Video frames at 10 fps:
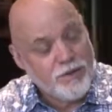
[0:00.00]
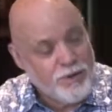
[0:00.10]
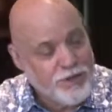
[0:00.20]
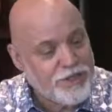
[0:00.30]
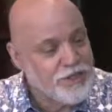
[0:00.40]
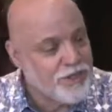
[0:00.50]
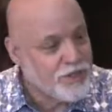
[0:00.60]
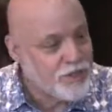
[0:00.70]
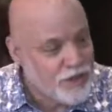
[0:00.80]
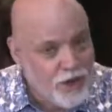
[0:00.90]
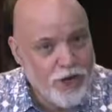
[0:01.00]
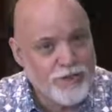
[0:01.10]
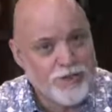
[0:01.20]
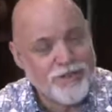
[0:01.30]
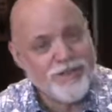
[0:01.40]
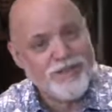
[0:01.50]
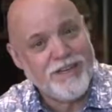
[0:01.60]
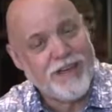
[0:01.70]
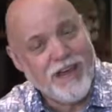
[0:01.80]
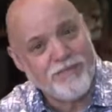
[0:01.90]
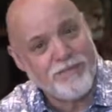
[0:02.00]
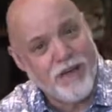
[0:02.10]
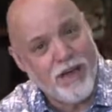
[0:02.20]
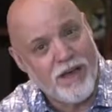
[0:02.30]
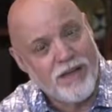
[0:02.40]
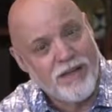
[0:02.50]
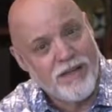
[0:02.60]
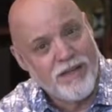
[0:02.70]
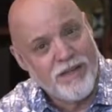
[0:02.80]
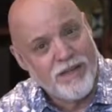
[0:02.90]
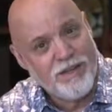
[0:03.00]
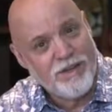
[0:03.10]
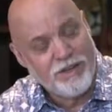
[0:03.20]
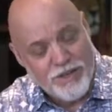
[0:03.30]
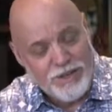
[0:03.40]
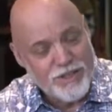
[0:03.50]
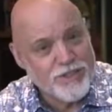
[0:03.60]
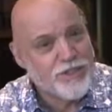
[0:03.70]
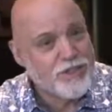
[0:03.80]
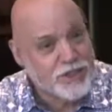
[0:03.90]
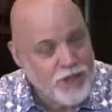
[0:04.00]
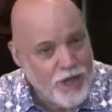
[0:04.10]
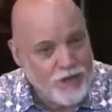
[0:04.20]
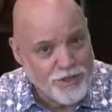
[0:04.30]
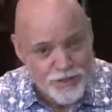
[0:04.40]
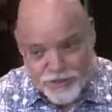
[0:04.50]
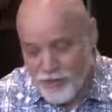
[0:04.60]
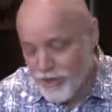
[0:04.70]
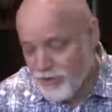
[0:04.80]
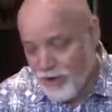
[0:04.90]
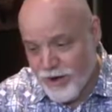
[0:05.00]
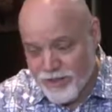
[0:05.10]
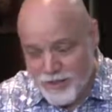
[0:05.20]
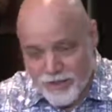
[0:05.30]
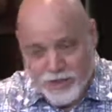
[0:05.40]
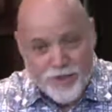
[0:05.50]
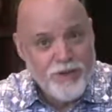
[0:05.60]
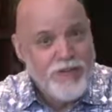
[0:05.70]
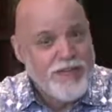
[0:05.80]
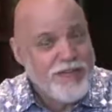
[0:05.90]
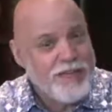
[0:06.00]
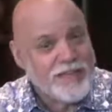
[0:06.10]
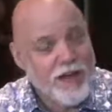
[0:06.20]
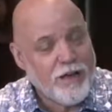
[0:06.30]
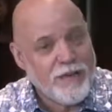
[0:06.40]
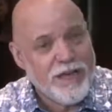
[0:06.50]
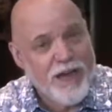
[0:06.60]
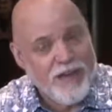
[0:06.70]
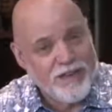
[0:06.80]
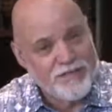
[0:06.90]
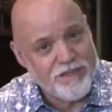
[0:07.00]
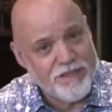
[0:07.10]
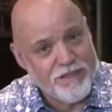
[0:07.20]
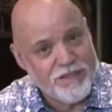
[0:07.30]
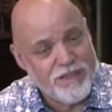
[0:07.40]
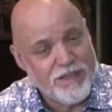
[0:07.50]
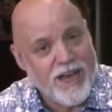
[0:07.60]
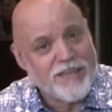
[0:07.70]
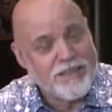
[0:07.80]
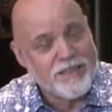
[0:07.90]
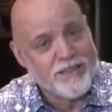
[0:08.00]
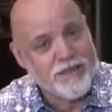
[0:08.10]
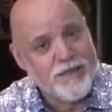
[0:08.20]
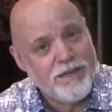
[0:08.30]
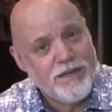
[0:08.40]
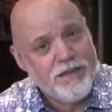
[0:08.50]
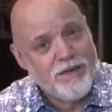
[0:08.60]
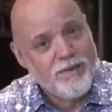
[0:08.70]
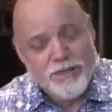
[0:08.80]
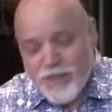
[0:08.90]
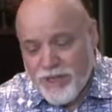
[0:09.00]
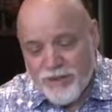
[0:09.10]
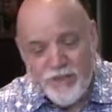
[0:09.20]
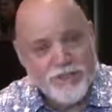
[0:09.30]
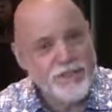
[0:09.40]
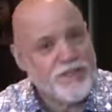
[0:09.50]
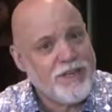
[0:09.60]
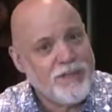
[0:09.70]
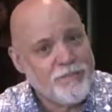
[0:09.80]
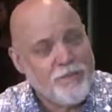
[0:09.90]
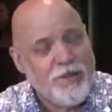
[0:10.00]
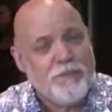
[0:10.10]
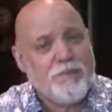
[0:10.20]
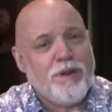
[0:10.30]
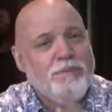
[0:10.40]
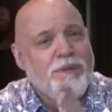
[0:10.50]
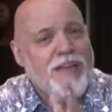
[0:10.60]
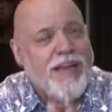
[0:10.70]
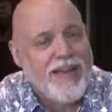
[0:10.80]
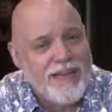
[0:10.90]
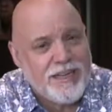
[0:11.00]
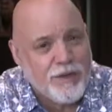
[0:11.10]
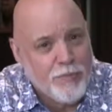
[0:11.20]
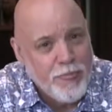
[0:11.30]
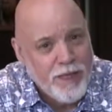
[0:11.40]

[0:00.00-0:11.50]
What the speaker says: Christians slaughtered in Africa. Christians slaughtered across this new Islamic caliphate, this ISIS. We're seeing Christians killed. People are being hated.